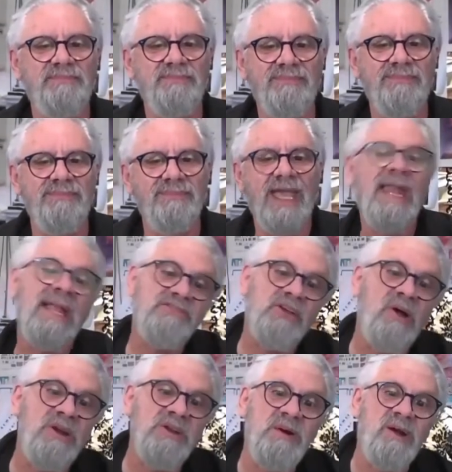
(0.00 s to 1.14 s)
And that's the
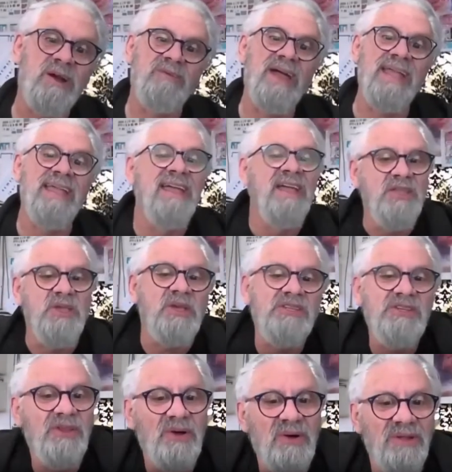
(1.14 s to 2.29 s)
hardest part, right? You can do
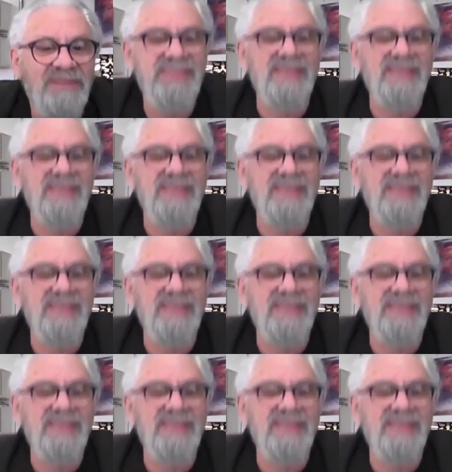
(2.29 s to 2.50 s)
the whole thing